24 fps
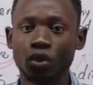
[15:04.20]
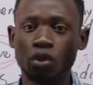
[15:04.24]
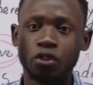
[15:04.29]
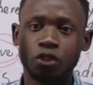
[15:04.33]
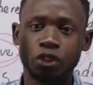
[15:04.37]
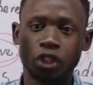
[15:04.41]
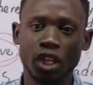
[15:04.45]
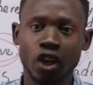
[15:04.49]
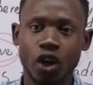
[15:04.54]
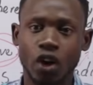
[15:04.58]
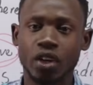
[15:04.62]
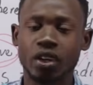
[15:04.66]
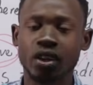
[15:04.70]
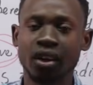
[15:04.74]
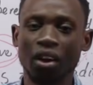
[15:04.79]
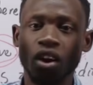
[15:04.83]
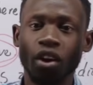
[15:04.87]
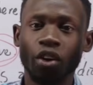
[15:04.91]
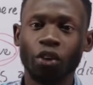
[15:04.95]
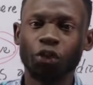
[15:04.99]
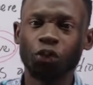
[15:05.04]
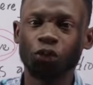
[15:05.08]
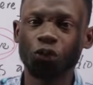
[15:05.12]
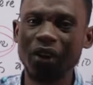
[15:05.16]
you've learned
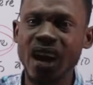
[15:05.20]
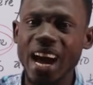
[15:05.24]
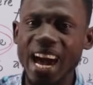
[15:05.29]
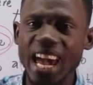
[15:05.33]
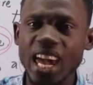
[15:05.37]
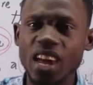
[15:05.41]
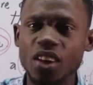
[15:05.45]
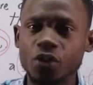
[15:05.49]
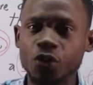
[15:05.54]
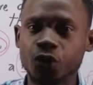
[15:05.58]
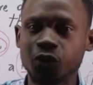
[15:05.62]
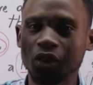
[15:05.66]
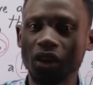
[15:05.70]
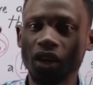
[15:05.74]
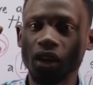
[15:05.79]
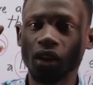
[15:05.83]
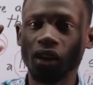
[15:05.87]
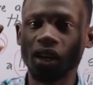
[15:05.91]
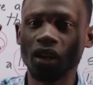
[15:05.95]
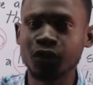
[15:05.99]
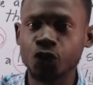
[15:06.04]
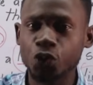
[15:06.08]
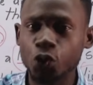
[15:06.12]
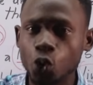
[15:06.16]
5
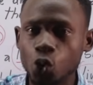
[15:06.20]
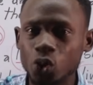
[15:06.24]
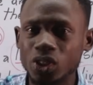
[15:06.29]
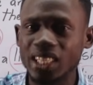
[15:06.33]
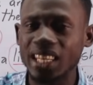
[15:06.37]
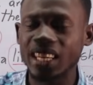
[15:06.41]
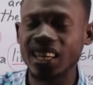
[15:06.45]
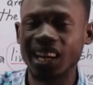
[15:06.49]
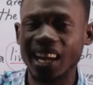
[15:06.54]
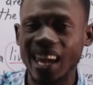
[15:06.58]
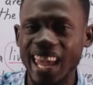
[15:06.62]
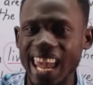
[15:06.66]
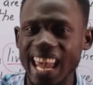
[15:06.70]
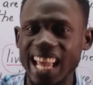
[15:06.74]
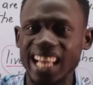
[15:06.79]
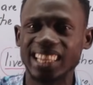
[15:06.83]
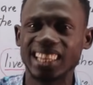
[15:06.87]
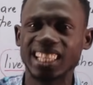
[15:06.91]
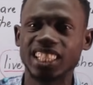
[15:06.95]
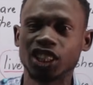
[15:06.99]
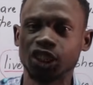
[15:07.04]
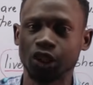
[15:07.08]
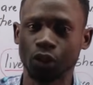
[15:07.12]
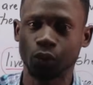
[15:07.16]
confusing
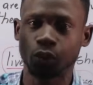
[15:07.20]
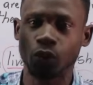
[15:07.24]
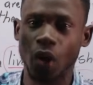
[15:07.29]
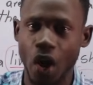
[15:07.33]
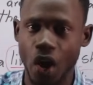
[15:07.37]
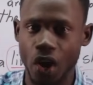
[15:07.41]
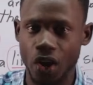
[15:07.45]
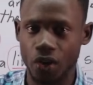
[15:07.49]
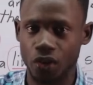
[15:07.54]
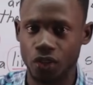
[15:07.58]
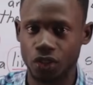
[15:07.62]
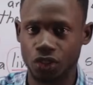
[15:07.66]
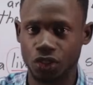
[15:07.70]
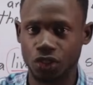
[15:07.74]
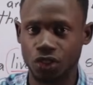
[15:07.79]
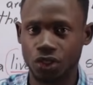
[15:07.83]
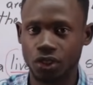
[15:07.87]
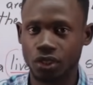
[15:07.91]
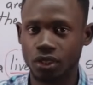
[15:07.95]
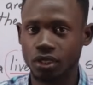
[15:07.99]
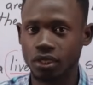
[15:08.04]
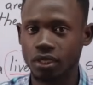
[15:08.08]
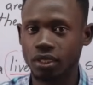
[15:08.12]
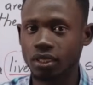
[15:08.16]
English
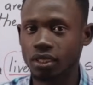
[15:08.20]
words.